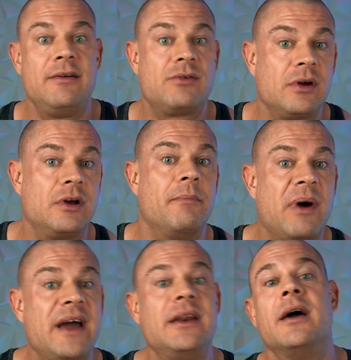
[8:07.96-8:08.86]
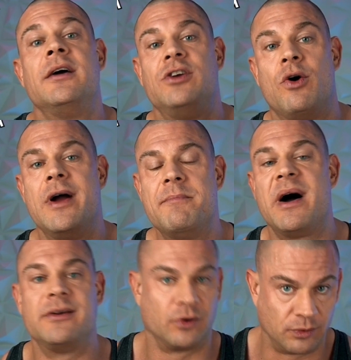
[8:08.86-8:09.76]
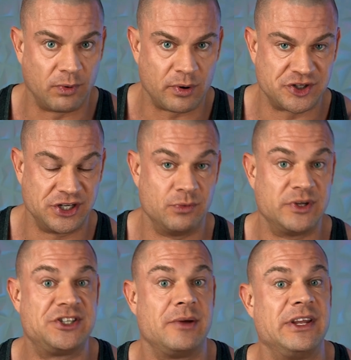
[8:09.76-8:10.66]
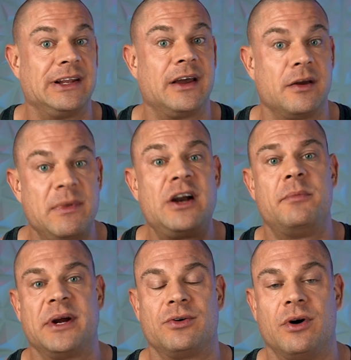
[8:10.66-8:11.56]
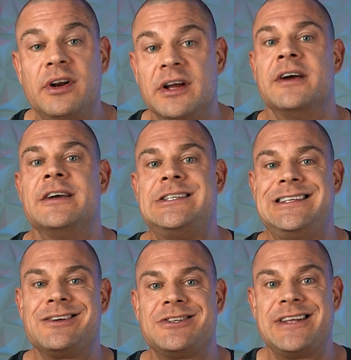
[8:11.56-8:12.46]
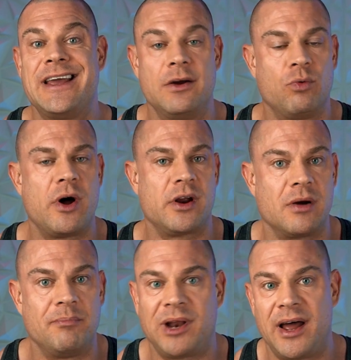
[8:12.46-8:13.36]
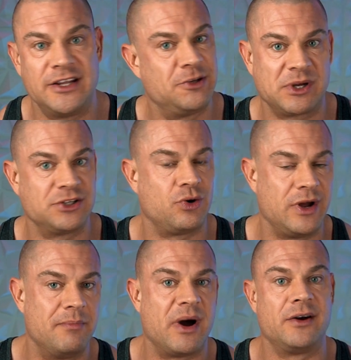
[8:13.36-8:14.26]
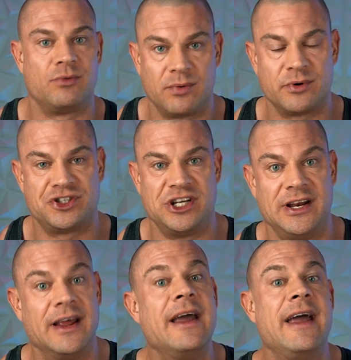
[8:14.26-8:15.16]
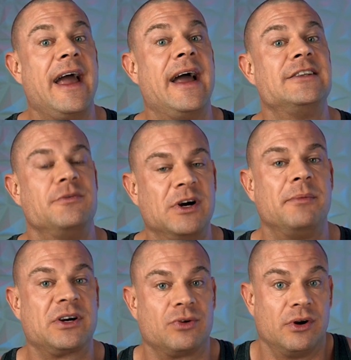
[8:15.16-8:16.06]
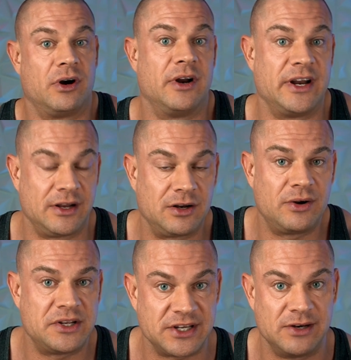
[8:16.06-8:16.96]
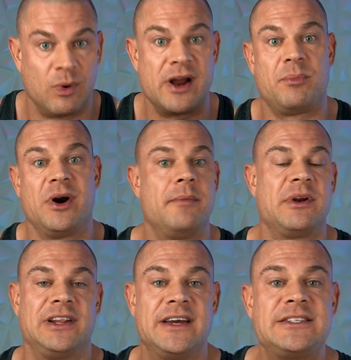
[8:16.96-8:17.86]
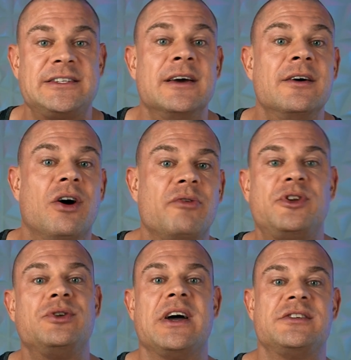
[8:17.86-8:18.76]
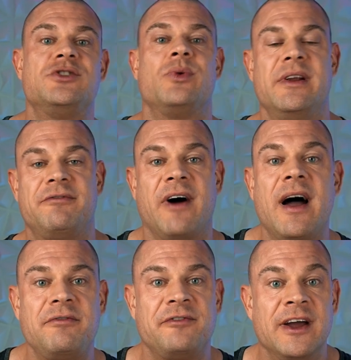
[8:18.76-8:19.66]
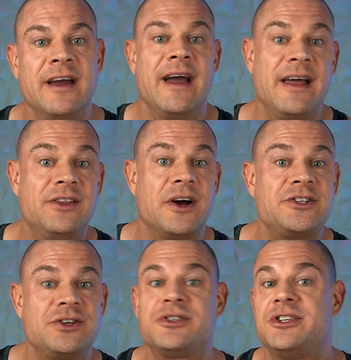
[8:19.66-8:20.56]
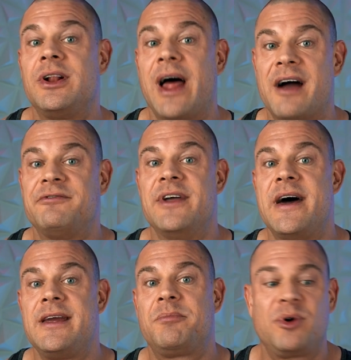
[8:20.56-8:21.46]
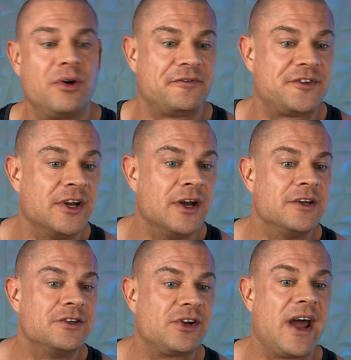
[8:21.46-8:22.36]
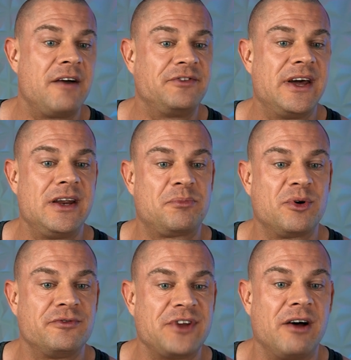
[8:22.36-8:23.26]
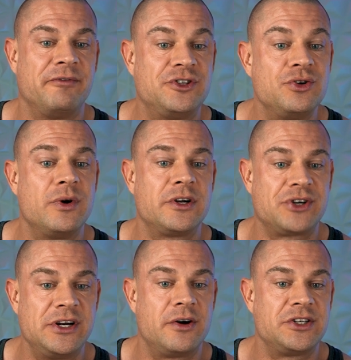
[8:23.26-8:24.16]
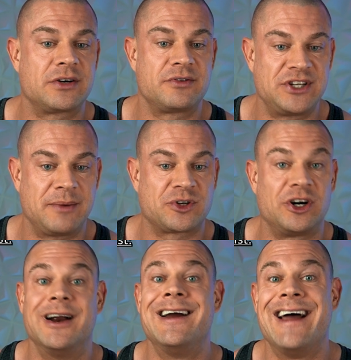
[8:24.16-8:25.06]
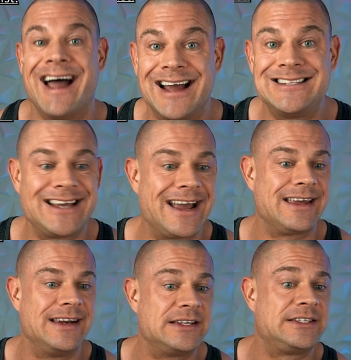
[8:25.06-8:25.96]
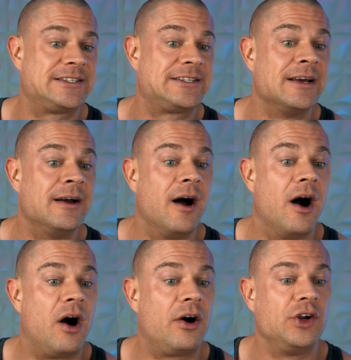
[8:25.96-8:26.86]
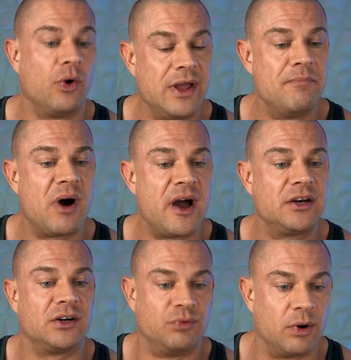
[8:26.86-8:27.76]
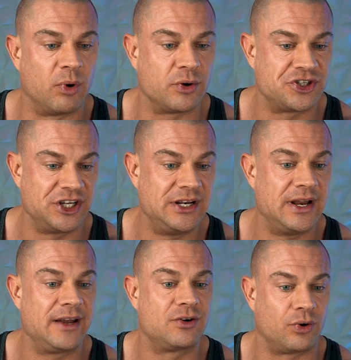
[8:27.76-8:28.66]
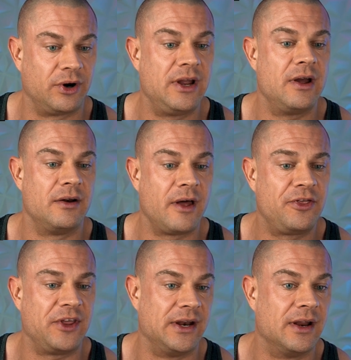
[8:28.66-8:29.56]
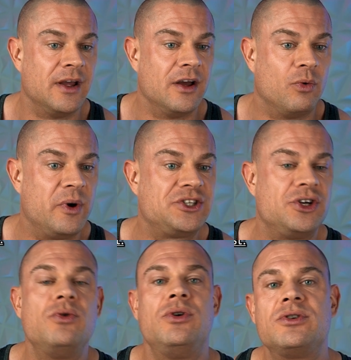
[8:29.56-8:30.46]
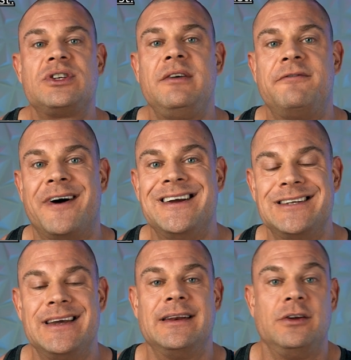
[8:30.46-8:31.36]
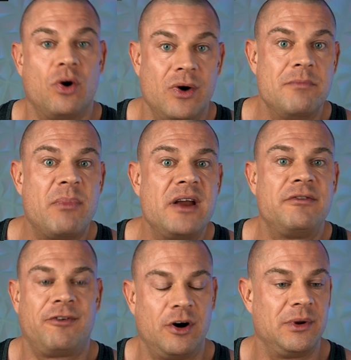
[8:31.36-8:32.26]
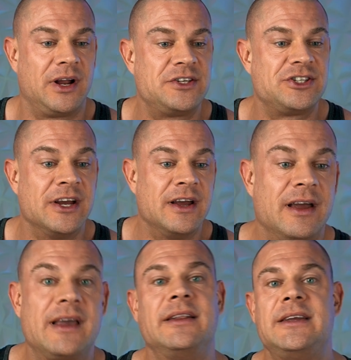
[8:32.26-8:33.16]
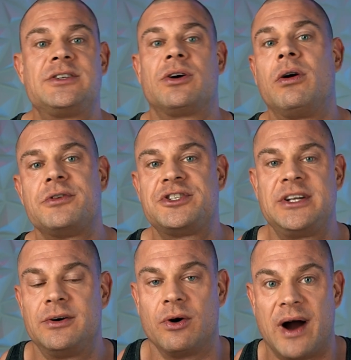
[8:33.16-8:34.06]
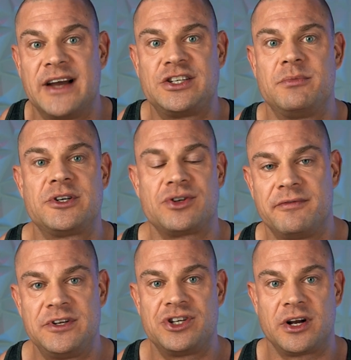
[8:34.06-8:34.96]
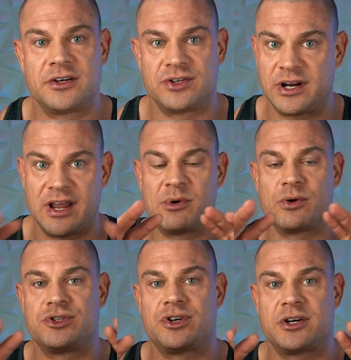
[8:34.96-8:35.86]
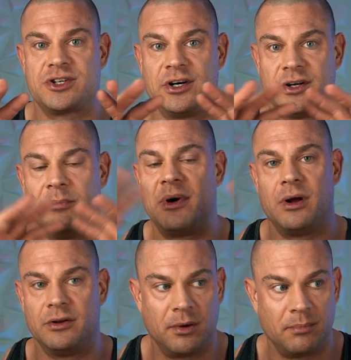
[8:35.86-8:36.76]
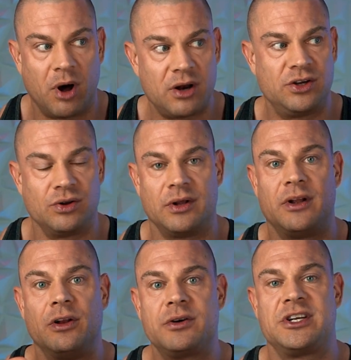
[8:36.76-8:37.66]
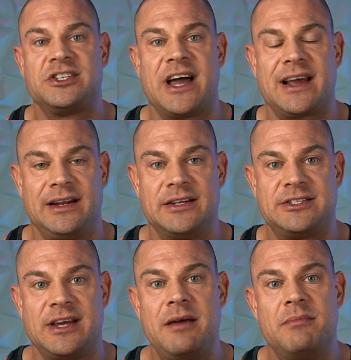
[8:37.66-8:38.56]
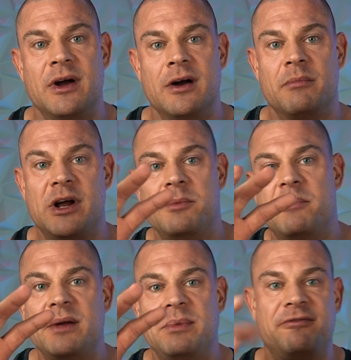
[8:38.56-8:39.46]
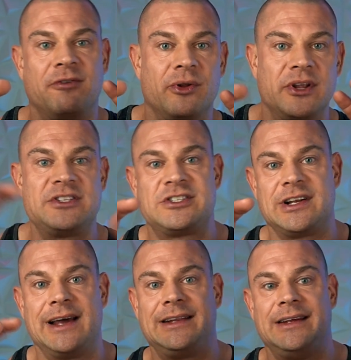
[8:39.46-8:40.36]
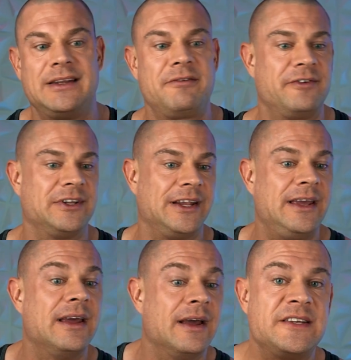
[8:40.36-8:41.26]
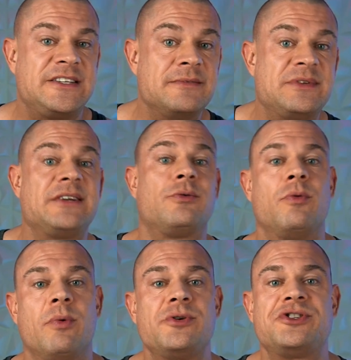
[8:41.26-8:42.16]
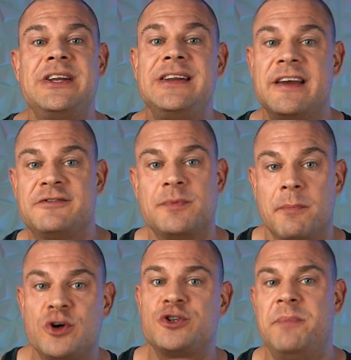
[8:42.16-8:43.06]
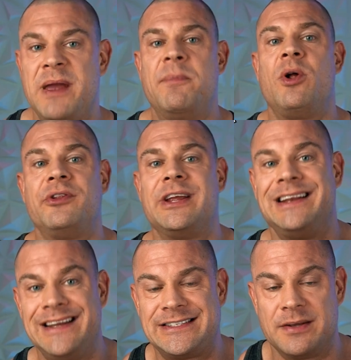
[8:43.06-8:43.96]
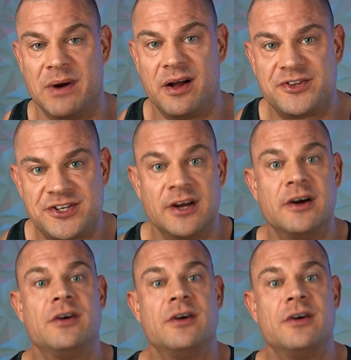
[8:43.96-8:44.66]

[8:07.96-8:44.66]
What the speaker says: you can combine yohimbine or ribosine with something like mirabegron, still stay WADA compliant because yohimbine, ribosine, and mirabegron are not included in the WADA prohibited list of 2025, and thus you're still Half-Natty approved. So the Half-Natty approved alpha-2 adrenergic receptor antagonists are yohimbine, ribosine, and corinunthin, which you usually find in yohimbine formulas. Again, these are all stereoisomers of each other, so the chemical structure, the molecule looks exactly the same, but it might be folded slightly differently. It seems that ribosine gives most people the least amount